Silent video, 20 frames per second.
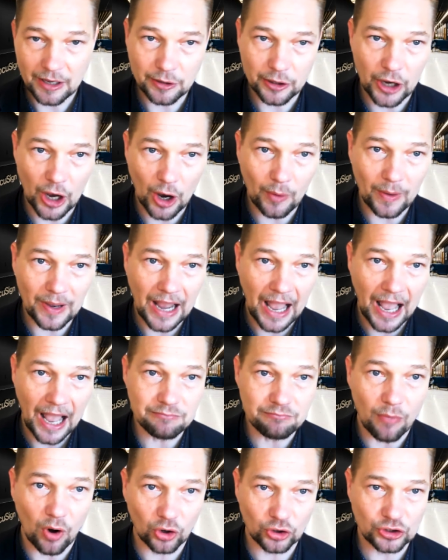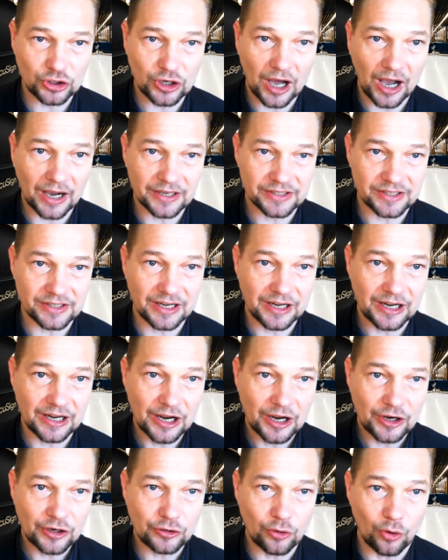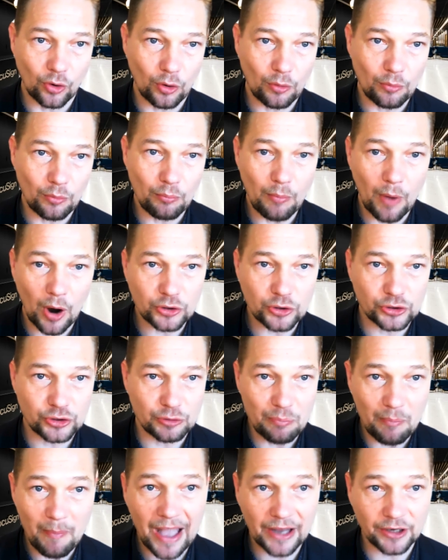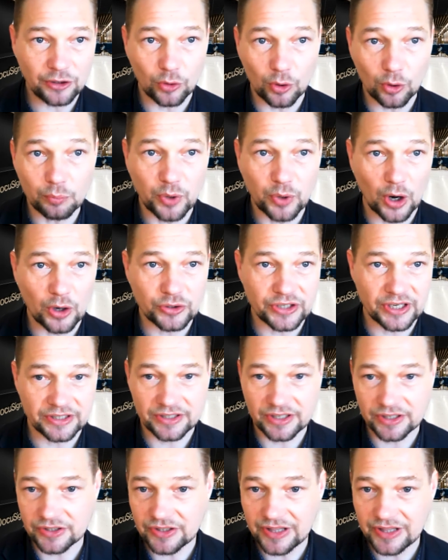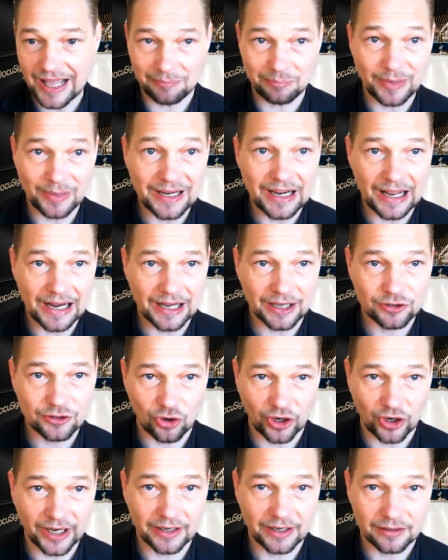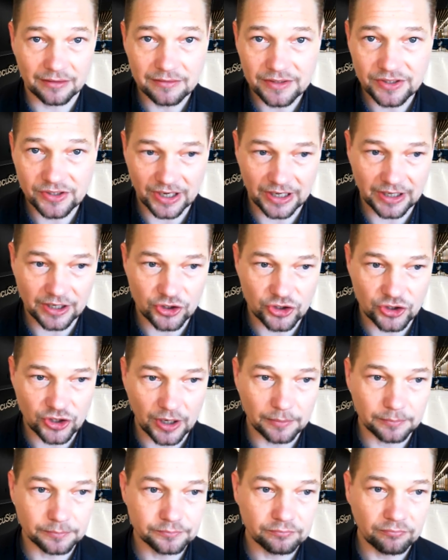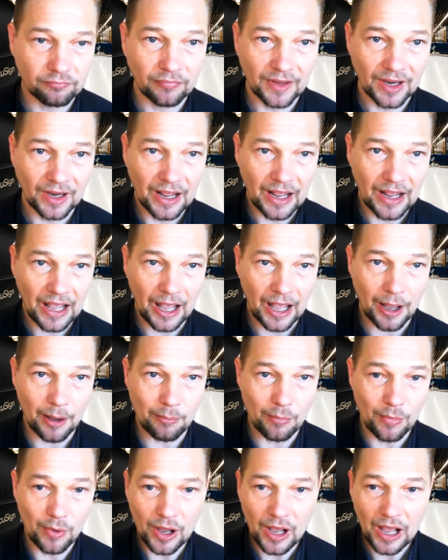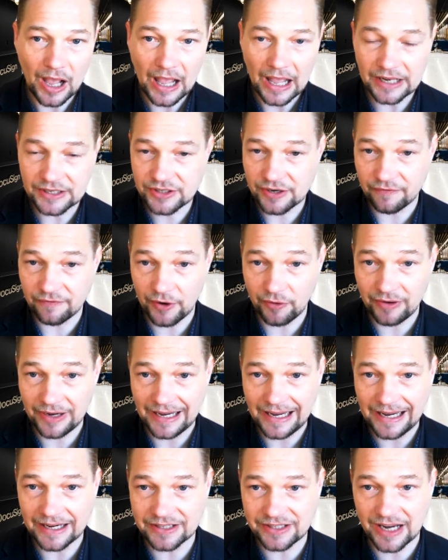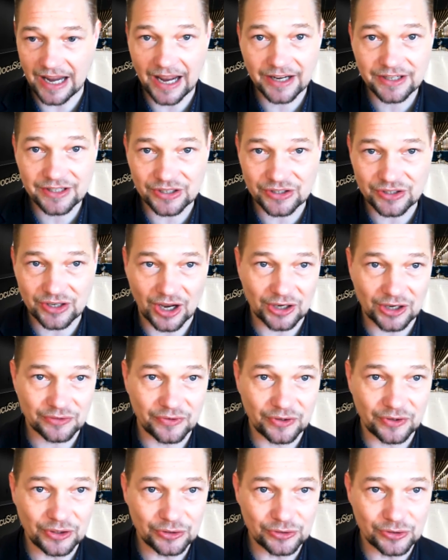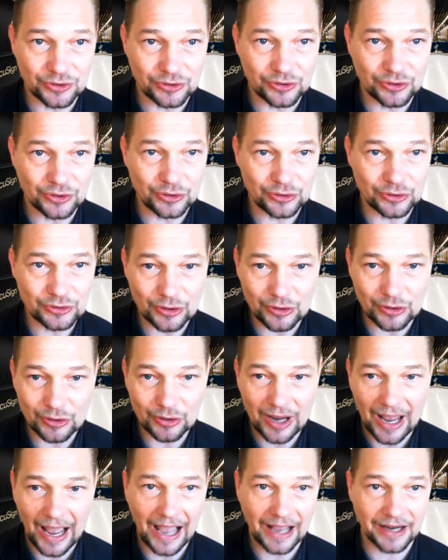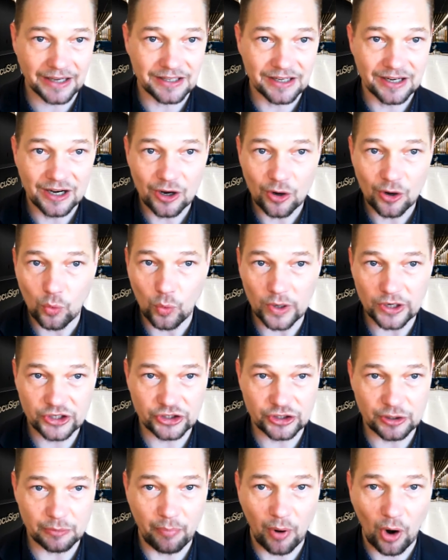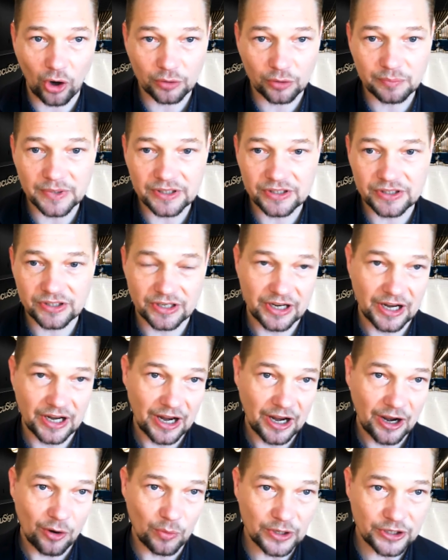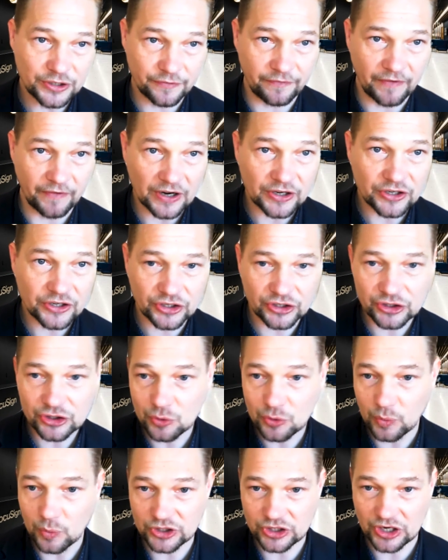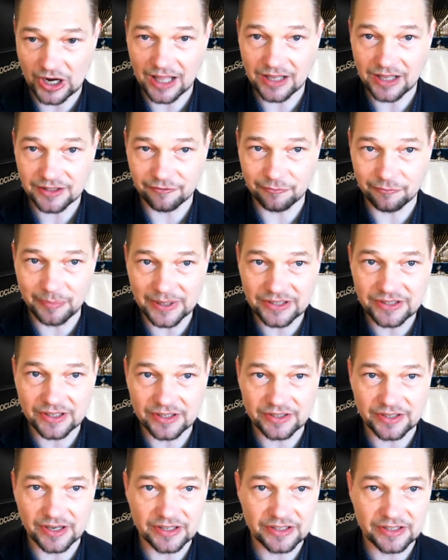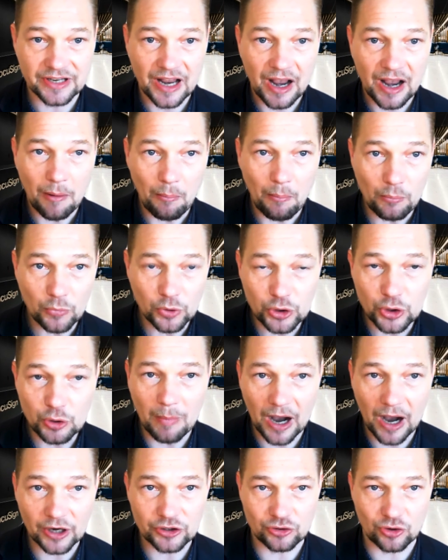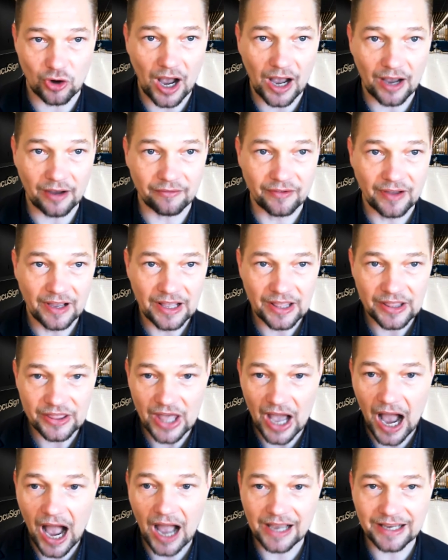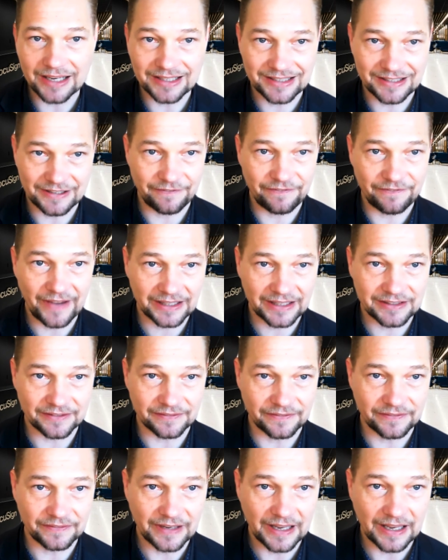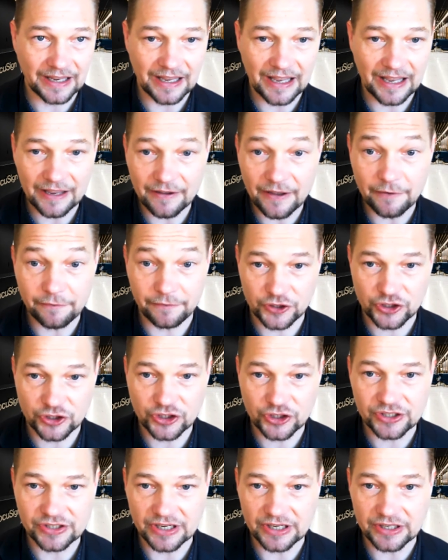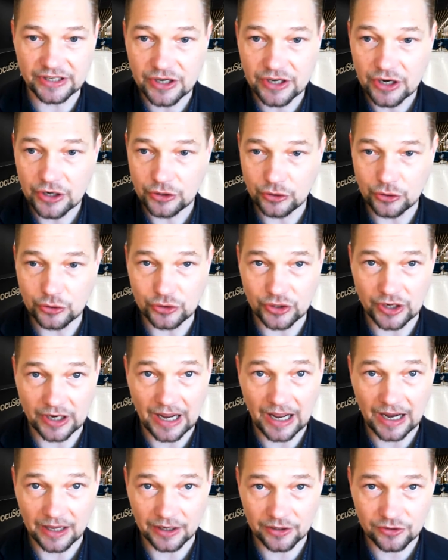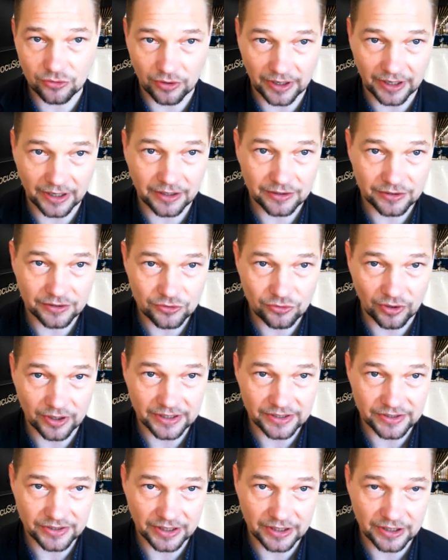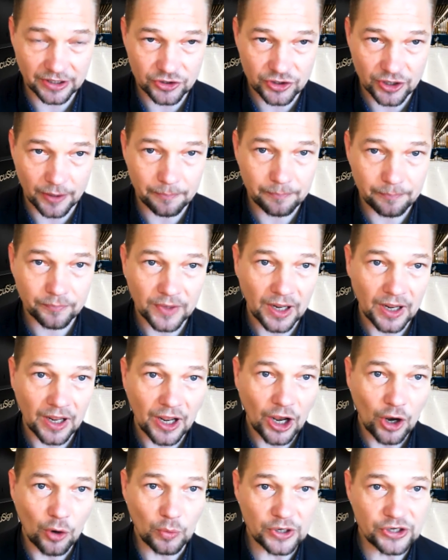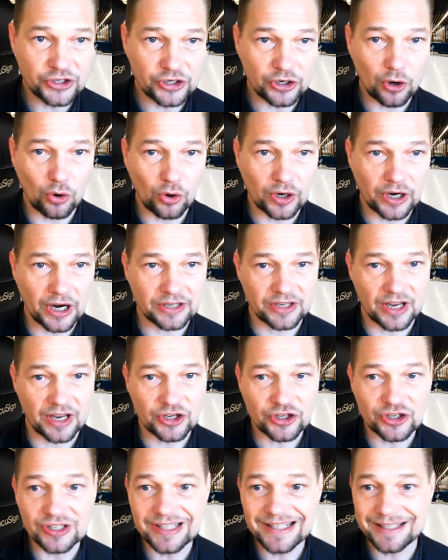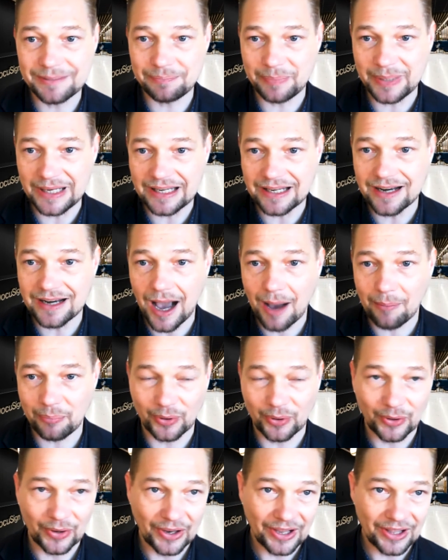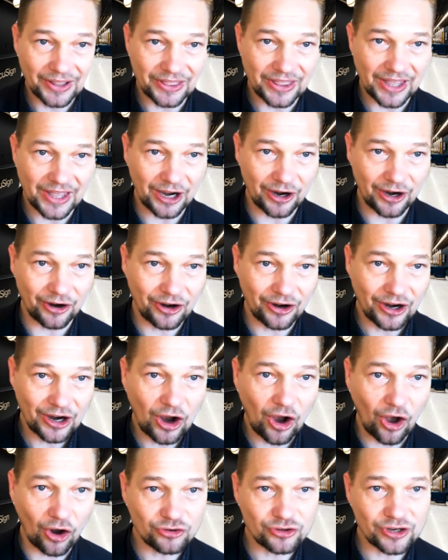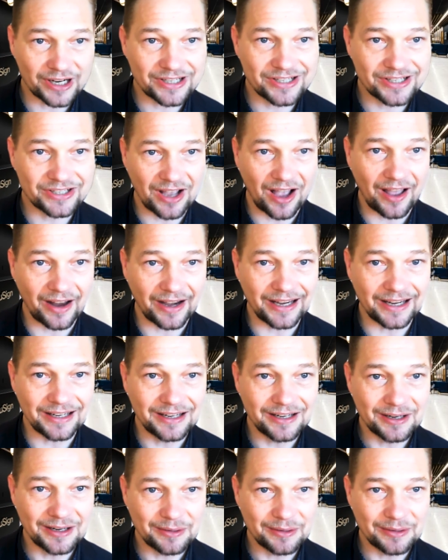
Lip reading: going and modernizing your most manual processes, that being electronic signature. It's a very easy exercise for you to do, to look at which departments, which functions, which lines of businesses you might drive the highest effective efficiencies using electronic signature. We see organizations speed up their contract signing